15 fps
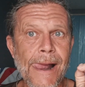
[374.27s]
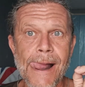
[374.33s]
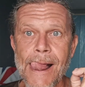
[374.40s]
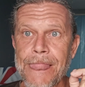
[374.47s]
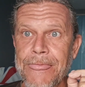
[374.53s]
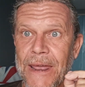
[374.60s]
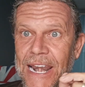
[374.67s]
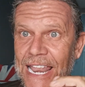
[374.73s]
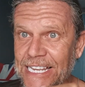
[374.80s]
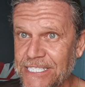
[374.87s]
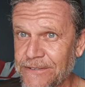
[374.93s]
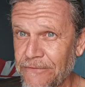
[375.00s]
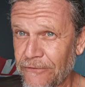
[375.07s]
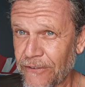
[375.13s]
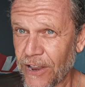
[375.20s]
The
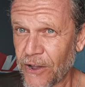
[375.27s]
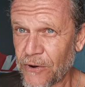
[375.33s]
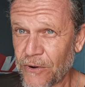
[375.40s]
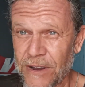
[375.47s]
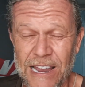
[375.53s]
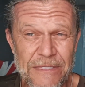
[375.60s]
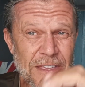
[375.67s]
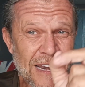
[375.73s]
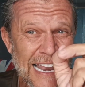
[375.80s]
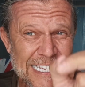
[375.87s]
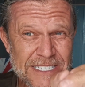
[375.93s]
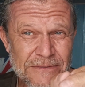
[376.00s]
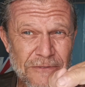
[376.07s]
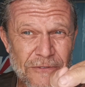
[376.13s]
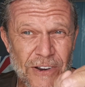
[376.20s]
Lesson Flow. And the
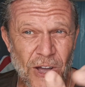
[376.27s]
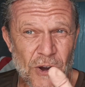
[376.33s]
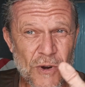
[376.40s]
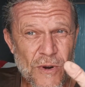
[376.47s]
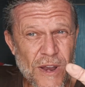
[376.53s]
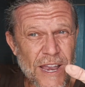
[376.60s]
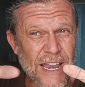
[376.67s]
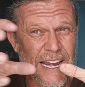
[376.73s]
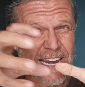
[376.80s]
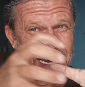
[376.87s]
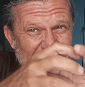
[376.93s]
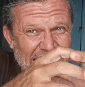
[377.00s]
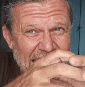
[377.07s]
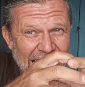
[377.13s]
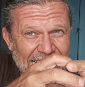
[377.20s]
lesson flow
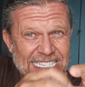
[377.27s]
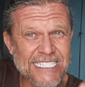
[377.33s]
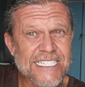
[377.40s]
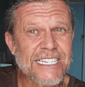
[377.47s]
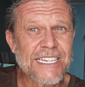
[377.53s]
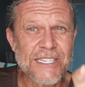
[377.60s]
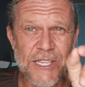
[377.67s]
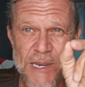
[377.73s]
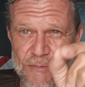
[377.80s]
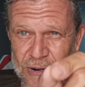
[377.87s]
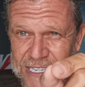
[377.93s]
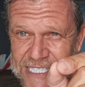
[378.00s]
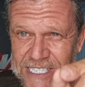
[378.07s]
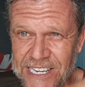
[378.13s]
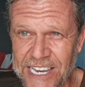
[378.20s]
connects to the
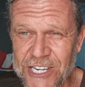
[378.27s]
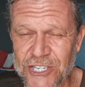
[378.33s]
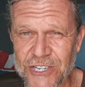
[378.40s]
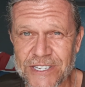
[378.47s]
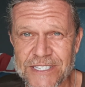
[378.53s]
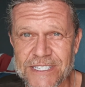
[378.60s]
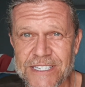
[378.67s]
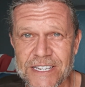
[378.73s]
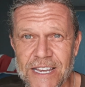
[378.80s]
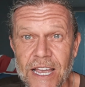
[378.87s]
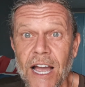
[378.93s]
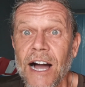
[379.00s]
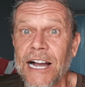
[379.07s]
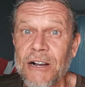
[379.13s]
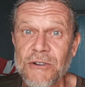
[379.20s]
presentations.
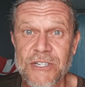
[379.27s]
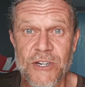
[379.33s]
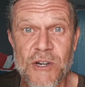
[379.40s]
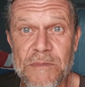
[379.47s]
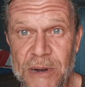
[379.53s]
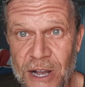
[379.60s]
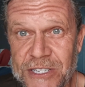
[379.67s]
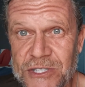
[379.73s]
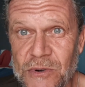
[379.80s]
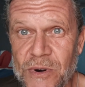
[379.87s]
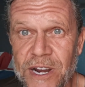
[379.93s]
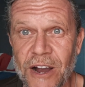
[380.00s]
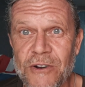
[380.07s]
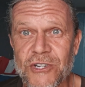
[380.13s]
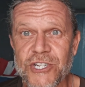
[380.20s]
I also do personal
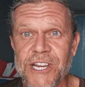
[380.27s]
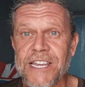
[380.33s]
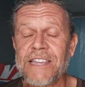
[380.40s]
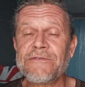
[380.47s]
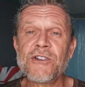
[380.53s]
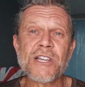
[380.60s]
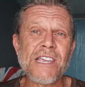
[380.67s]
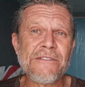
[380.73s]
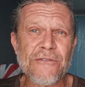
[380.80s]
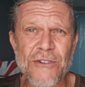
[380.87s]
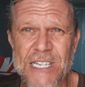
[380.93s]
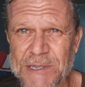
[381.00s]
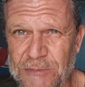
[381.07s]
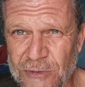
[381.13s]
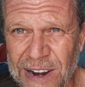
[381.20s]
coaching. If you're looking for
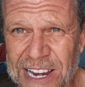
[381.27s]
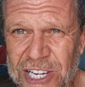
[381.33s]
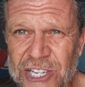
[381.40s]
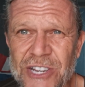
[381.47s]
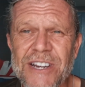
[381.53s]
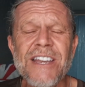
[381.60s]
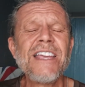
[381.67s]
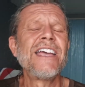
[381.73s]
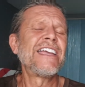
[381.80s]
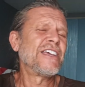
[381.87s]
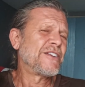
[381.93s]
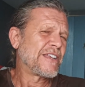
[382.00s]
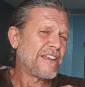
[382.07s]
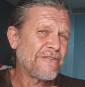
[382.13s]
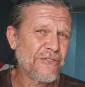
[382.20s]
inspiration, you're
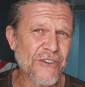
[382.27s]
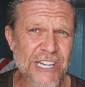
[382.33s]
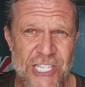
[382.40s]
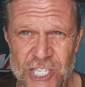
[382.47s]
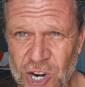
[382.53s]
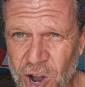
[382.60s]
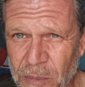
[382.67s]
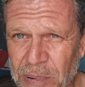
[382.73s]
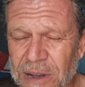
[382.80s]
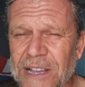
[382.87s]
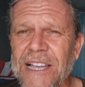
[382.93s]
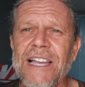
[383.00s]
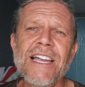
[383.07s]
looking for a job,